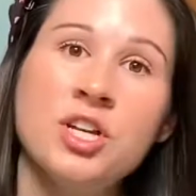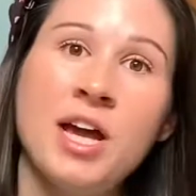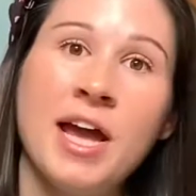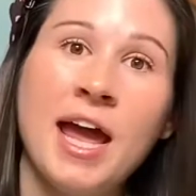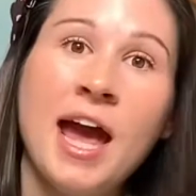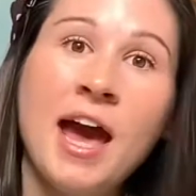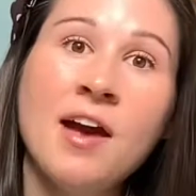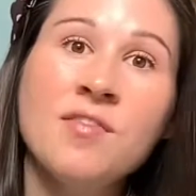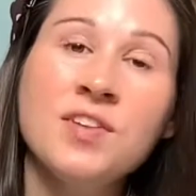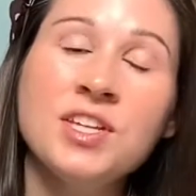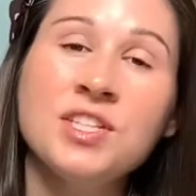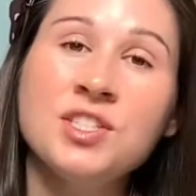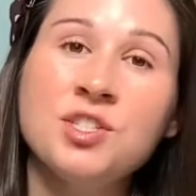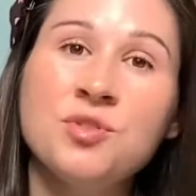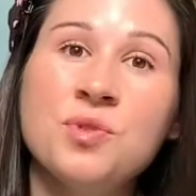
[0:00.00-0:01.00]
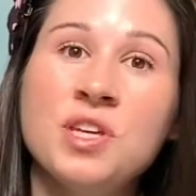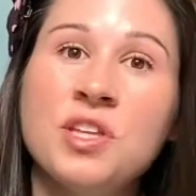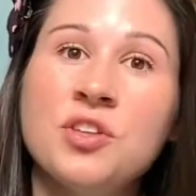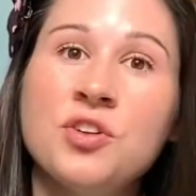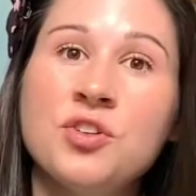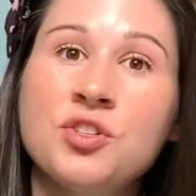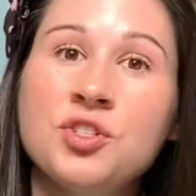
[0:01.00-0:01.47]
I have is to
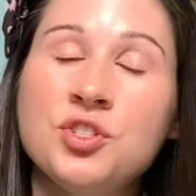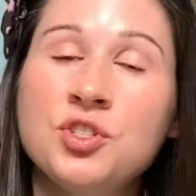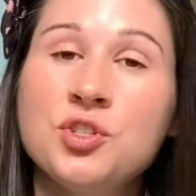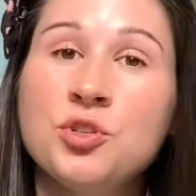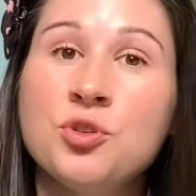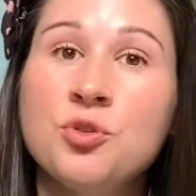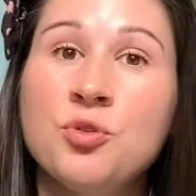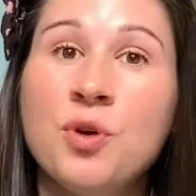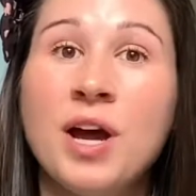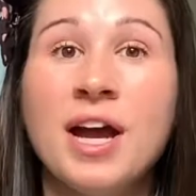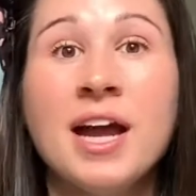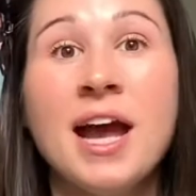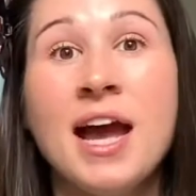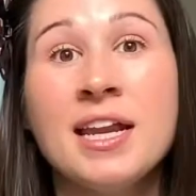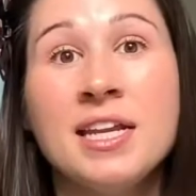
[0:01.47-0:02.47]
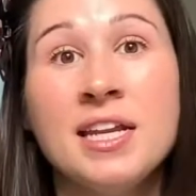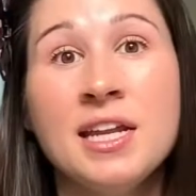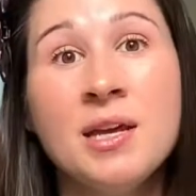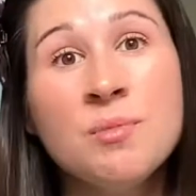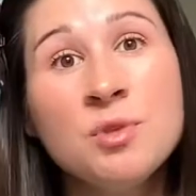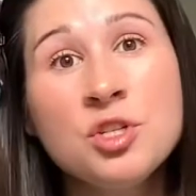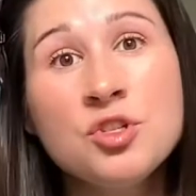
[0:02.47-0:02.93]
either do a guided
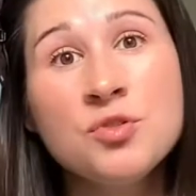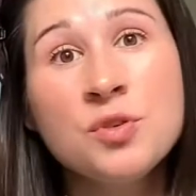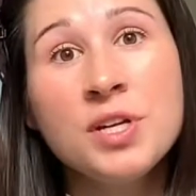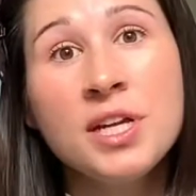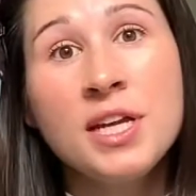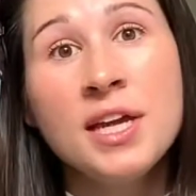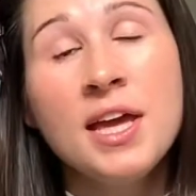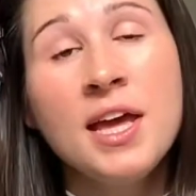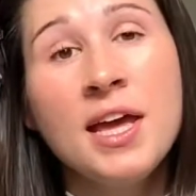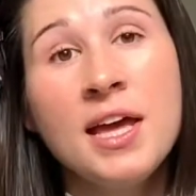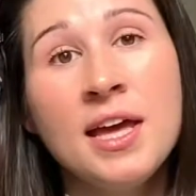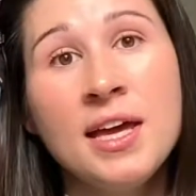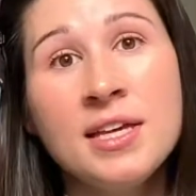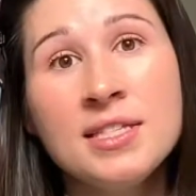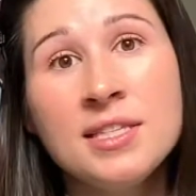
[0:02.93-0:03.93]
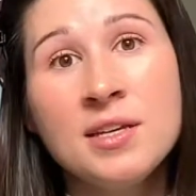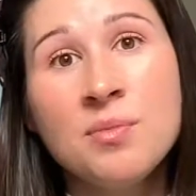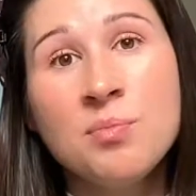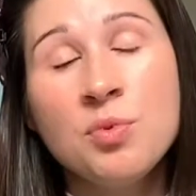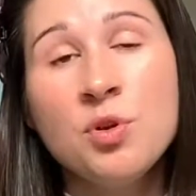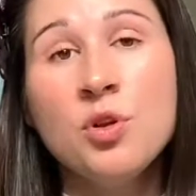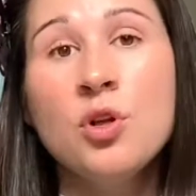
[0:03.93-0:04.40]
imagery
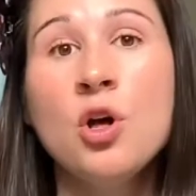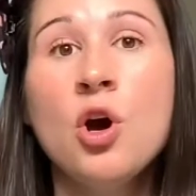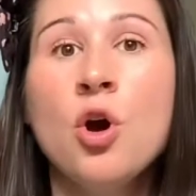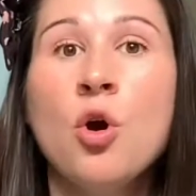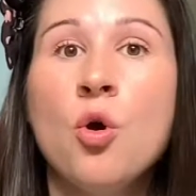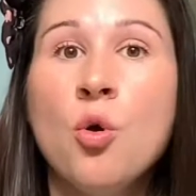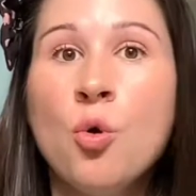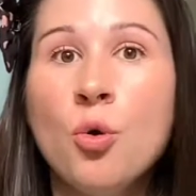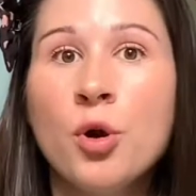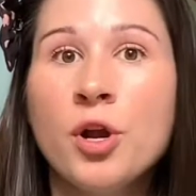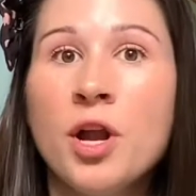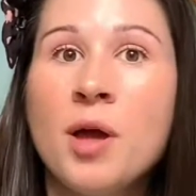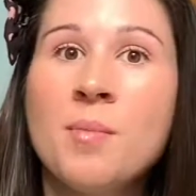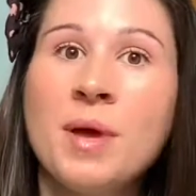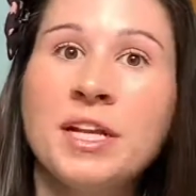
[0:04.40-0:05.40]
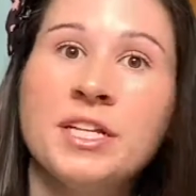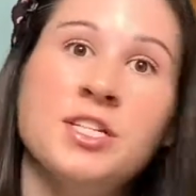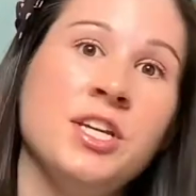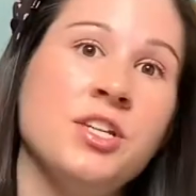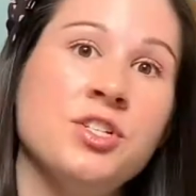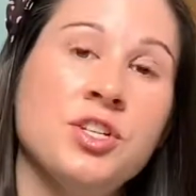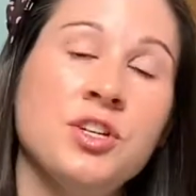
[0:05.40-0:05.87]
example or a
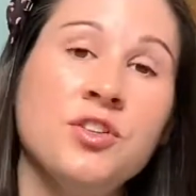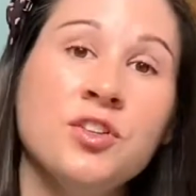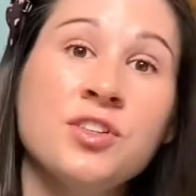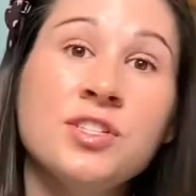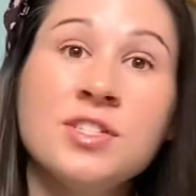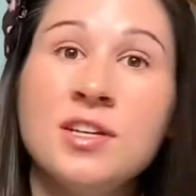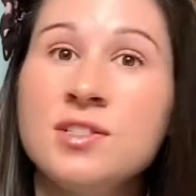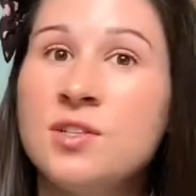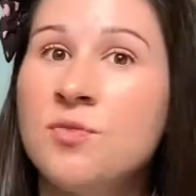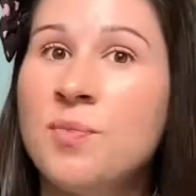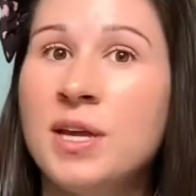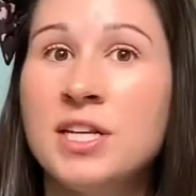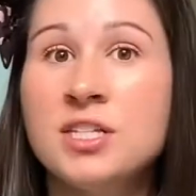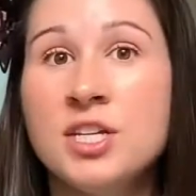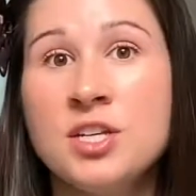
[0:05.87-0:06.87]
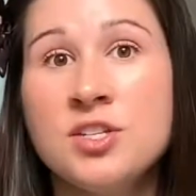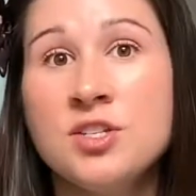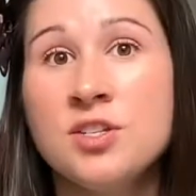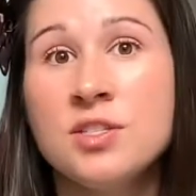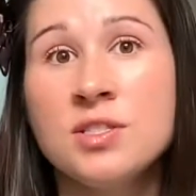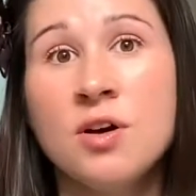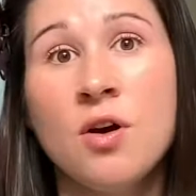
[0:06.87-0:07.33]
meditation. There's tons of
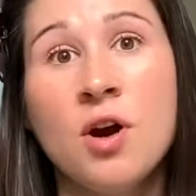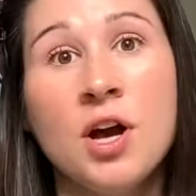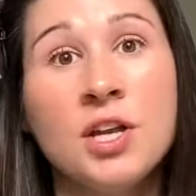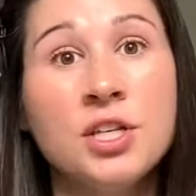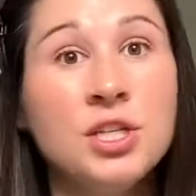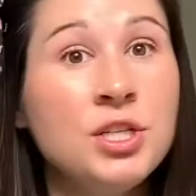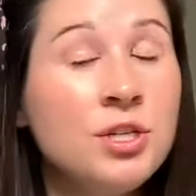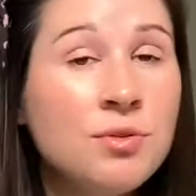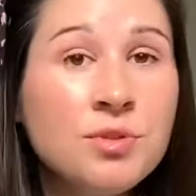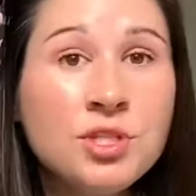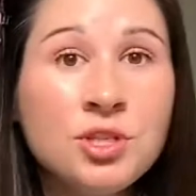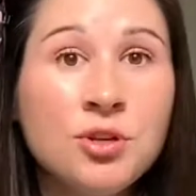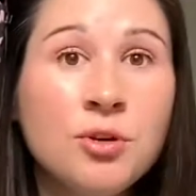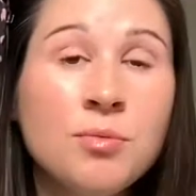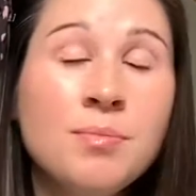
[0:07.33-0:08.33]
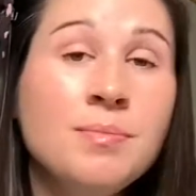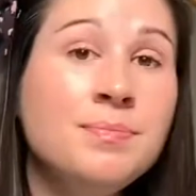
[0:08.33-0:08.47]
meditations on YouTube,